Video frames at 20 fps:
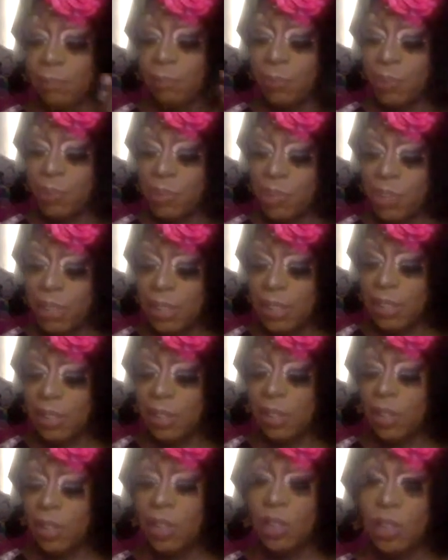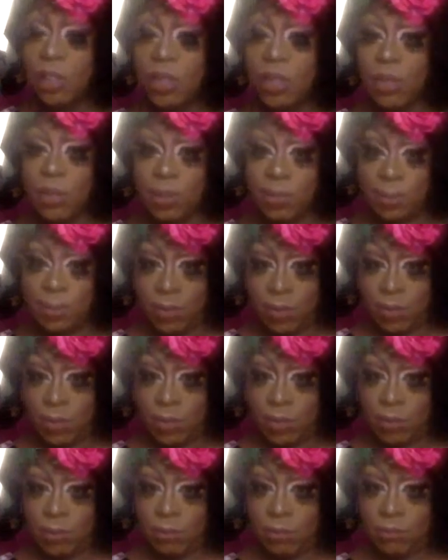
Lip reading: Bridget Heos.